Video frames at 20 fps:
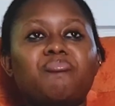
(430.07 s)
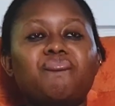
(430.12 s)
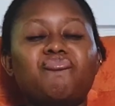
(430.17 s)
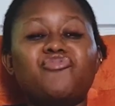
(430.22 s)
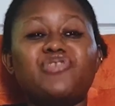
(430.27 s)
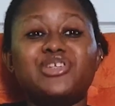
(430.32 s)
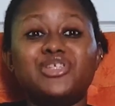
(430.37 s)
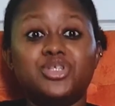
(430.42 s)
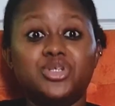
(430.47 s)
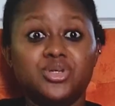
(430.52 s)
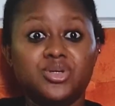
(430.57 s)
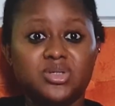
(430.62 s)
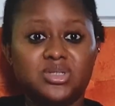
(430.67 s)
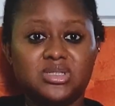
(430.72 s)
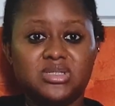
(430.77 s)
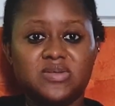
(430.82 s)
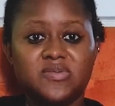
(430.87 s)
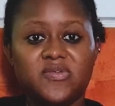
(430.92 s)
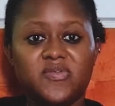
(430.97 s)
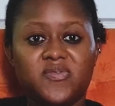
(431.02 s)
reduce
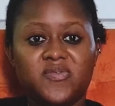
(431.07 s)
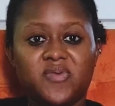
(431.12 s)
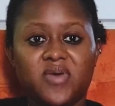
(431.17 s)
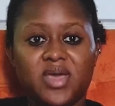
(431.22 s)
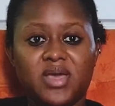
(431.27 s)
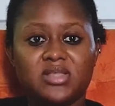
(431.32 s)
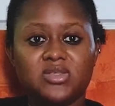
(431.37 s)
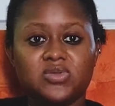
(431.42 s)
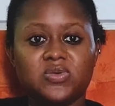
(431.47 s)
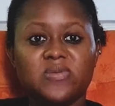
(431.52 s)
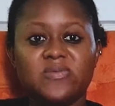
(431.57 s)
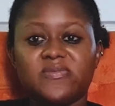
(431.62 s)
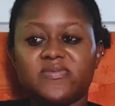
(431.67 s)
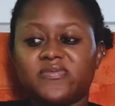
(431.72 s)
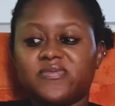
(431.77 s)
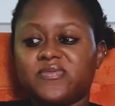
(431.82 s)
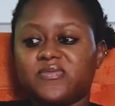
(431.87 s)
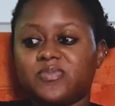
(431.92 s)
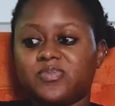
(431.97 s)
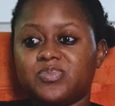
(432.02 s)
the effect of
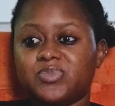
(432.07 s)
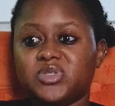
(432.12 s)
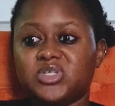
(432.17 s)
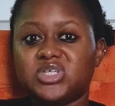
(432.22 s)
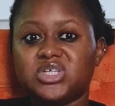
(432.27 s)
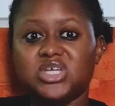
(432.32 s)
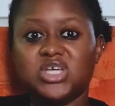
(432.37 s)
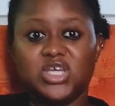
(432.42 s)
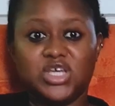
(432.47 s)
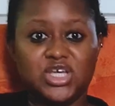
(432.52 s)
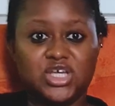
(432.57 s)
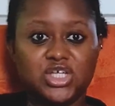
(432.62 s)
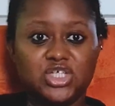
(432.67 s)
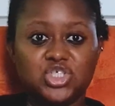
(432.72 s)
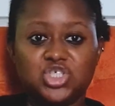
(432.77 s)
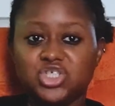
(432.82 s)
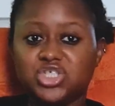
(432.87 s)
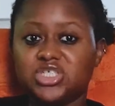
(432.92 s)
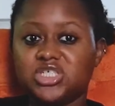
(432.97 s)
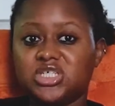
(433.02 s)
the
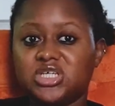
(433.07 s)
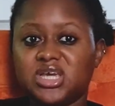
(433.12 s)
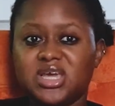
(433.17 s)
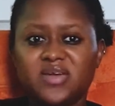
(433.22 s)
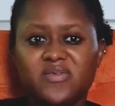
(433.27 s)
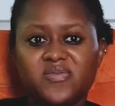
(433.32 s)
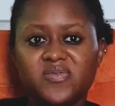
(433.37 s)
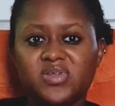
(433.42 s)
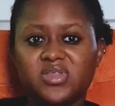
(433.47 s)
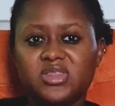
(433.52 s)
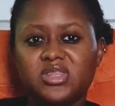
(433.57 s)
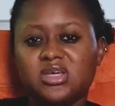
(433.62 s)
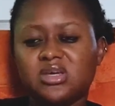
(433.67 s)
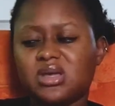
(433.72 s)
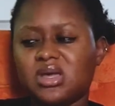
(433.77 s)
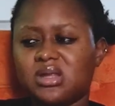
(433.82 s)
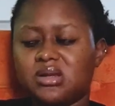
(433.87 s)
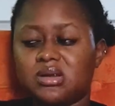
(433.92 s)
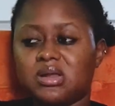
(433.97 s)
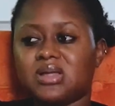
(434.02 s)
itch, the everything,
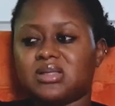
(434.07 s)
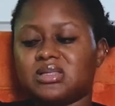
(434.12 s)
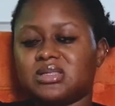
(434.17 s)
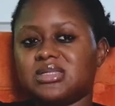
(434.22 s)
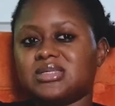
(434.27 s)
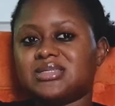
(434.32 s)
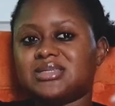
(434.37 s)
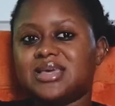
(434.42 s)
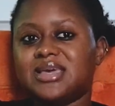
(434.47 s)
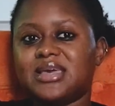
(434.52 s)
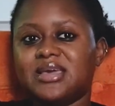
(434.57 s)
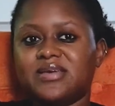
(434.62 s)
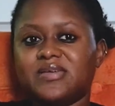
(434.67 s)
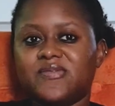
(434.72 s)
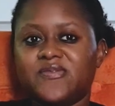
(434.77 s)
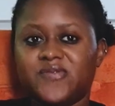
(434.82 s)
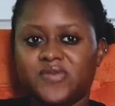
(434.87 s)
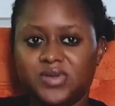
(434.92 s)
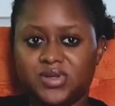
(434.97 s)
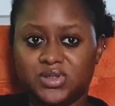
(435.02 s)
and at least get
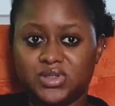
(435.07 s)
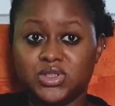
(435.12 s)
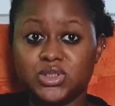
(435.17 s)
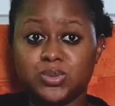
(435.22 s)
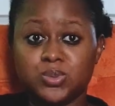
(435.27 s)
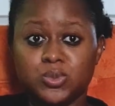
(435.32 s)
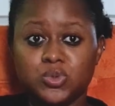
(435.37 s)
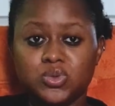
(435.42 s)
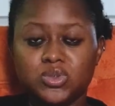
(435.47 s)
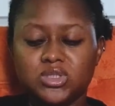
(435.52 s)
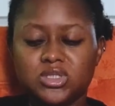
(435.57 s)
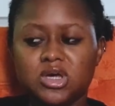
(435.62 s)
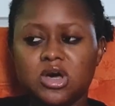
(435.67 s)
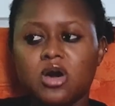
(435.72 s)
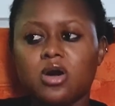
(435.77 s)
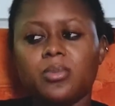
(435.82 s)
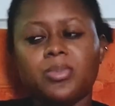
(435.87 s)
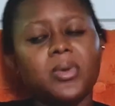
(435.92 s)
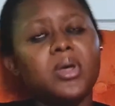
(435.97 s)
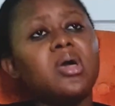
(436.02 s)
a smooth
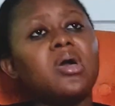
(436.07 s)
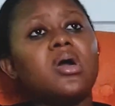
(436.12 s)
scalp.